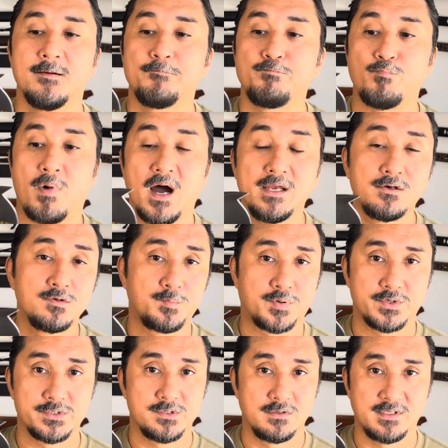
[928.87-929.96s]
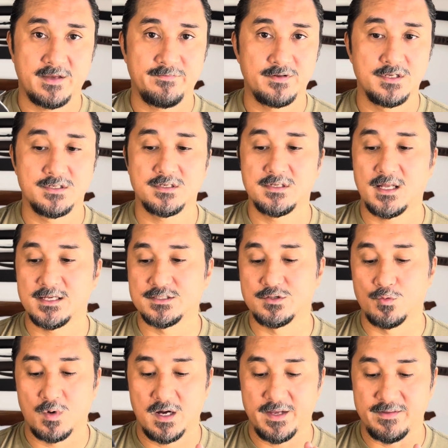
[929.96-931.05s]
My own personal definition as to
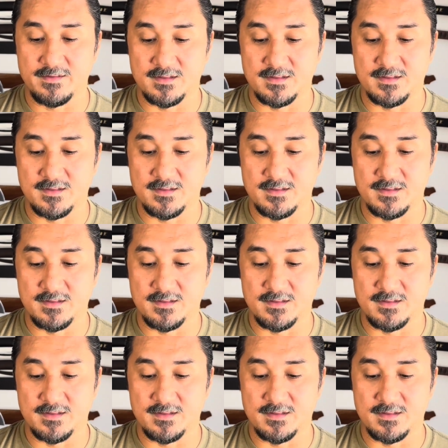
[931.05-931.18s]
why